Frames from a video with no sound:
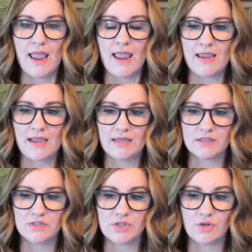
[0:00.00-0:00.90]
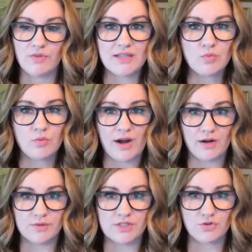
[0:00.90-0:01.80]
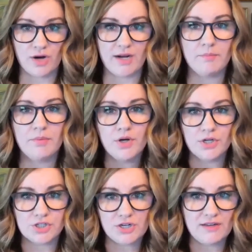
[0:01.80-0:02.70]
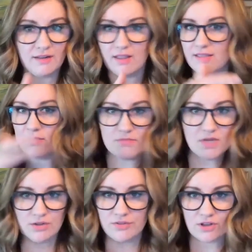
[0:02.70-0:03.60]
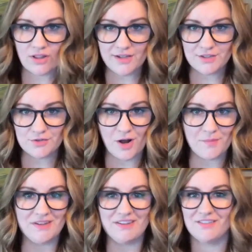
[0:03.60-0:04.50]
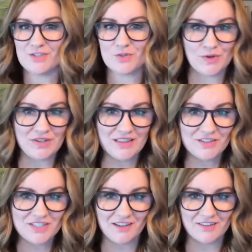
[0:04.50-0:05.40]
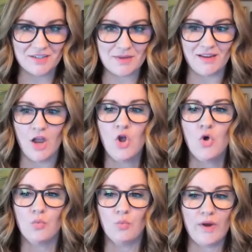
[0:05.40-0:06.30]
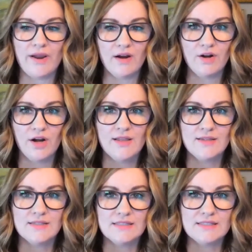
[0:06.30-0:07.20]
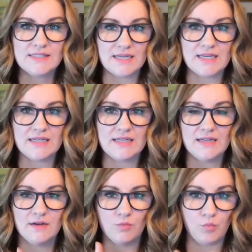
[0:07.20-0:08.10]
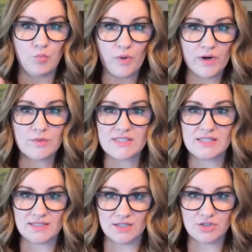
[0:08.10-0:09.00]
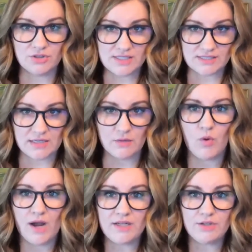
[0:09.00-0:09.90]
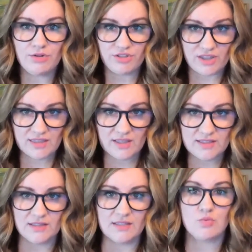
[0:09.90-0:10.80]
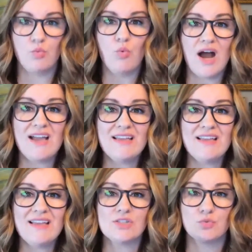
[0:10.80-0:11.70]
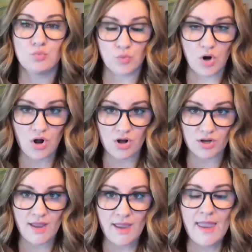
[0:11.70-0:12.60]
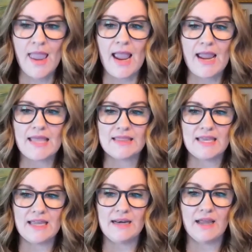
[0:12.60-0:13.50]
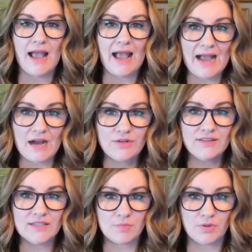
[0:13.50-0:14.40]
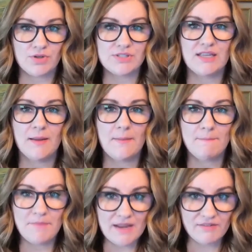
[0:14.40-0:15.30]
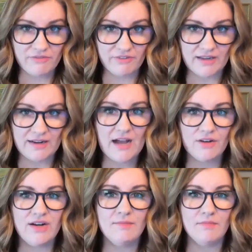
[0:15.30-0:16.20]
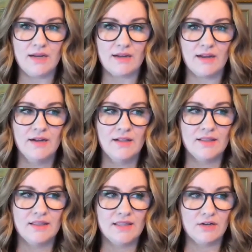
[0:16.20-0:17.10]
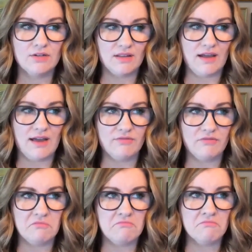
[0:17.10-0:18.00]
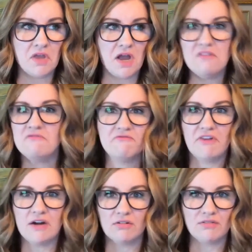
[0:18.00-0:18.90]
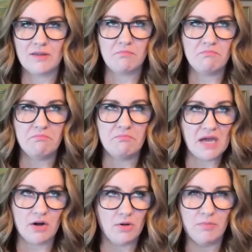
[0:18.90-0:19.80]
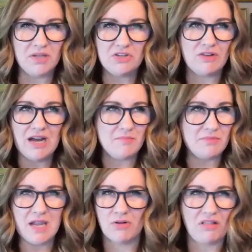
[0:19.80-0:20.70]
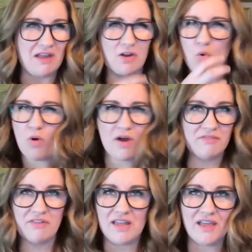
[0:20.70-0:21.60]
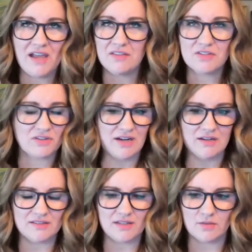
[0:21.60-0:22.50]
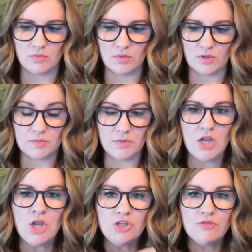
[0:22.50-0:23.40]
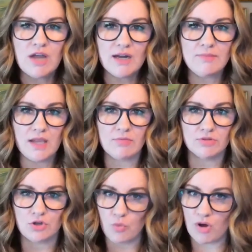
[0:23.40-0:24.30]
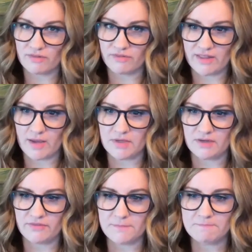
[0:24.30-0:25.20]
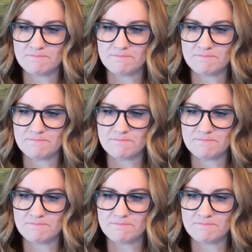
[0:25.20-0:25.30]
And so that's where I always try to push it in the middle of the client drama and the story that they're telling me. Where was the intentional deceit? Why do you think they did this? Why is this wrong? And then how did this person benefit? How did it make their life unfairly better? But you've got to be able to quantify that. Those are kind of terrible words, but you've got to be able to quantify that benefit.